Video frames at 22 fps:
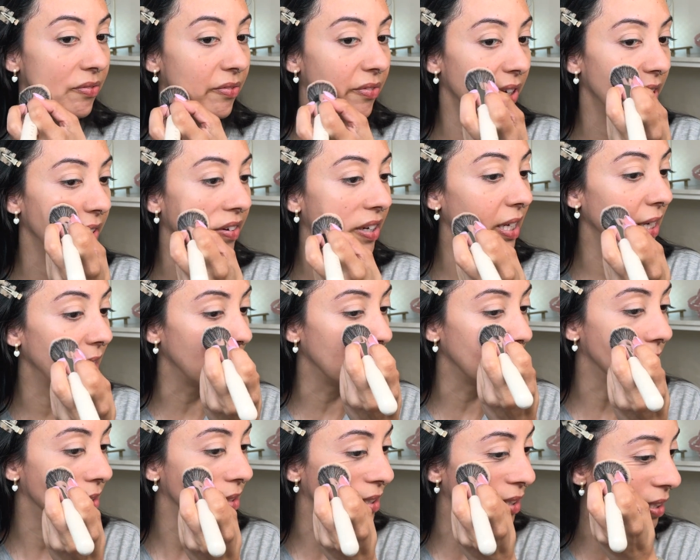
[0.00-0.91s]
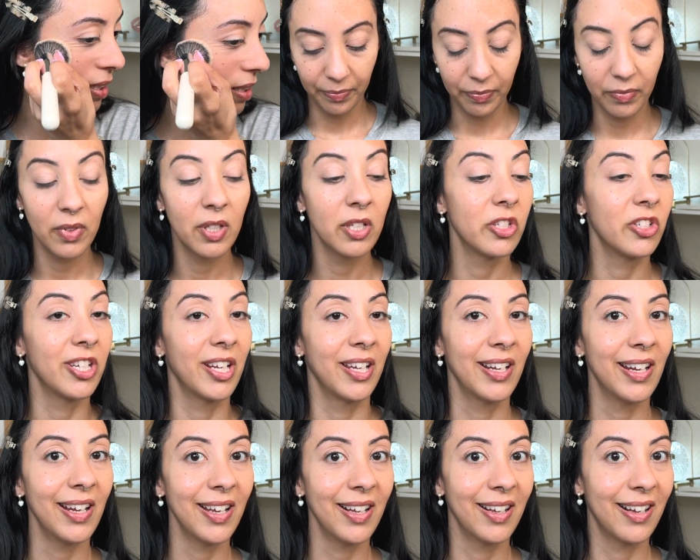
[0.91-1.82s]
very nicely. The
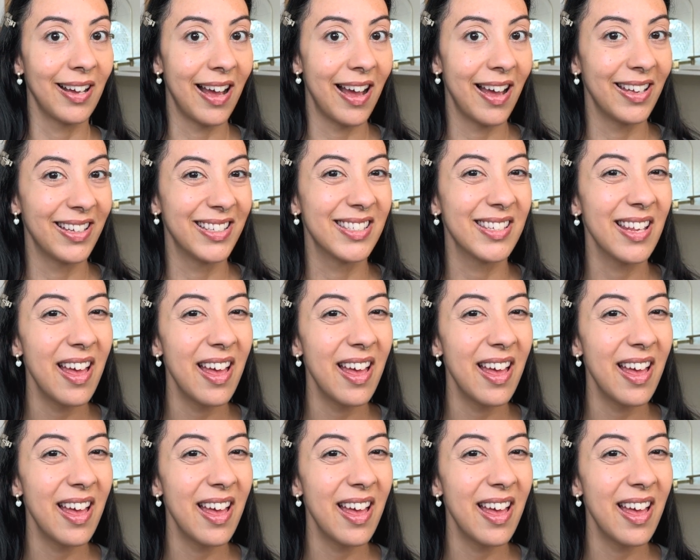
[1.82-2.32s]
shade I got is